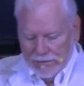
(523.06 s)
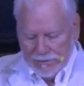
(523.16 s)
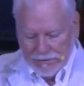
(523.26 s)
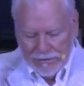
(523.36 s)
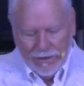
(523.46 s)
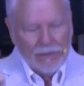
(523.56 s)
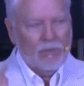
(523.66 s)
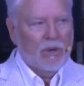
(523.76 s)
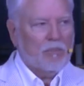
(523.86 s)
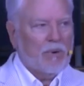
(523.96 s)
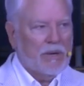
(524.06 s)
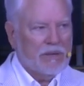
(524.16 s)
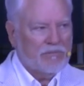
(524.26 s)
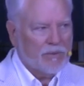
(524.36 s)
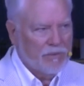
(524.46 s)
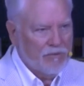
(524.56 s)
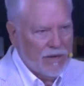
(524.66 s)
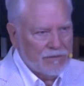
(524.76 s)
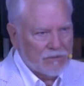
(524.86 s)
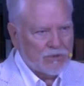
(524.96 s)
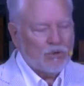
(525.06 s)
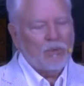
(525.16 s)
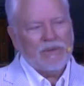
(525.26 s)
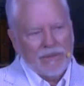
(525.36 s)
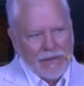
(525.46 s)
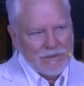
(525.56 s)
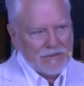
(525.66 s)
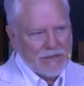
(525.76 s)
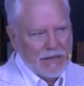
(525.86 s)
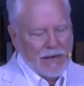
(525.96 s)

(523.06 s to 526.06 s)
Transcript: God, we're praying for revival. So, with that said,